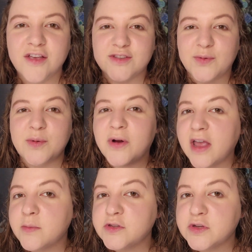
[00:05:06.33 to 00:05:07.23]
So we were
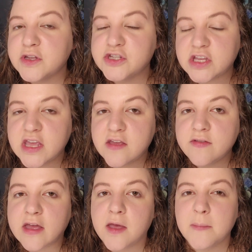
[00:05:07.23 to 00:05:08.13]
able to
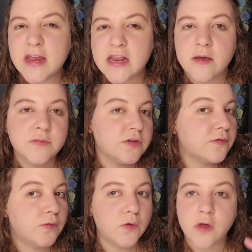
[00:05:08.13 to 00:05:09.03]
achieve like a medium to
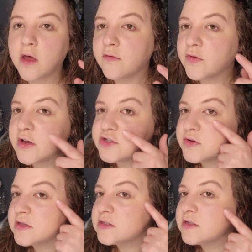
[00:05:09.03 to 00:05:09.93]
full coverage.
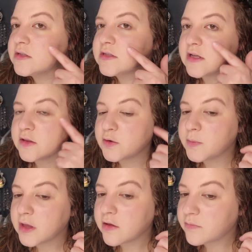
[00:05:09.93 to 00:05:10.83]
You can still see a little
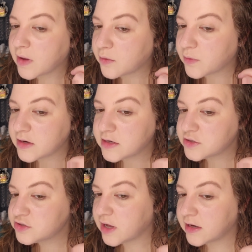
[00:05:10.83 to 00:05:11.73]
bit of my
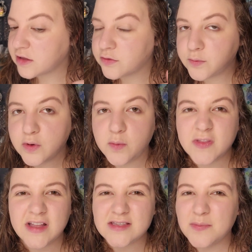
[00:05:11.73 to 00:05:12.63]
redness shining through,
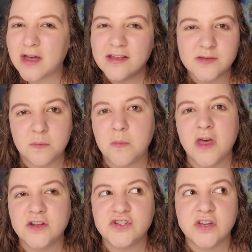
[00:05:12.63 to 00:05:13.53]
but that's about as
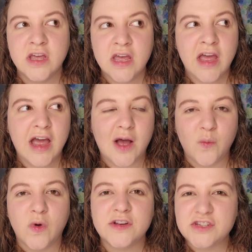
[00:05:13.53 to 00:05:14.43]
much I
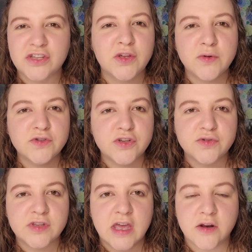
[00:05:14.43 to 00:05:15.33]
want to use.
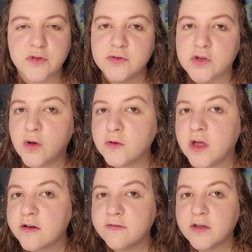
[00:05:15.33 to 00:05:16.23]
Usually I don't use a whole
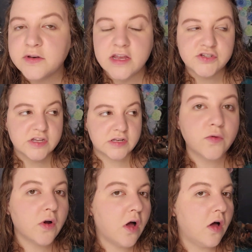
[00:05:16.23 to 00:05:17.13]
lot of foundation.
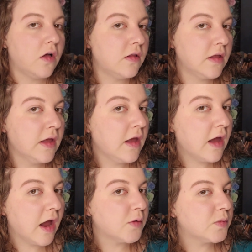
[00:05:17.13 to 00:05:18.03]
Overall,
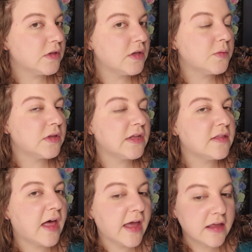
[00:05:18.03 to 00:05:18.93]
I really
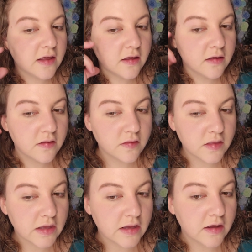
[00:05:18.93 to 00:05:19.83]
like
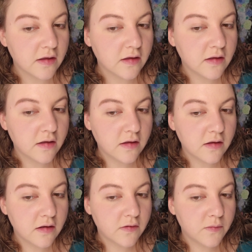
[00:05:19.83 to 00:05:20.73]
the
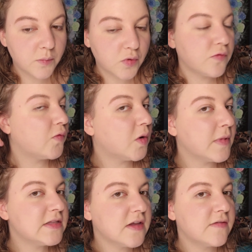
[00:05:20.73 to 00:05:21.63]

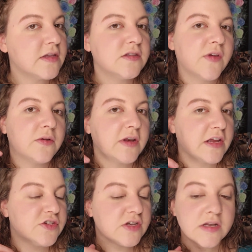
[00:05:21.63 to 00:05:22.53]
performance of this
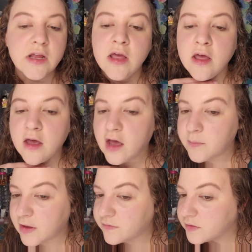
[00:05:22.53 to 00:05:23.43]
foundation.
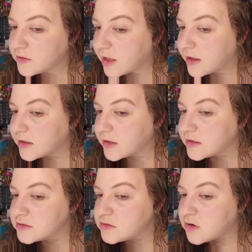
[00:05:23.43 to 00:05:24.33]
I feel like
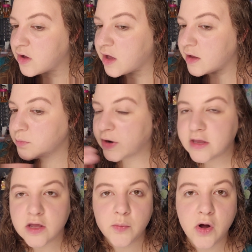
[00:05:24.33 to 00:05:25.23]
it's not
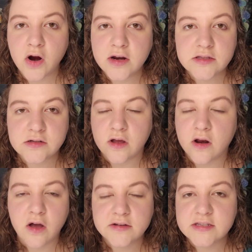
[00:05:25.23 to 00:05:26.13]
breaking apart, it's
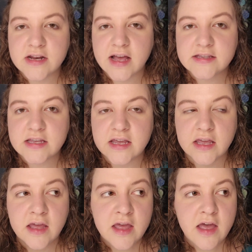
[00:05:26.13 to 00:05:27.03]
not oxidizing.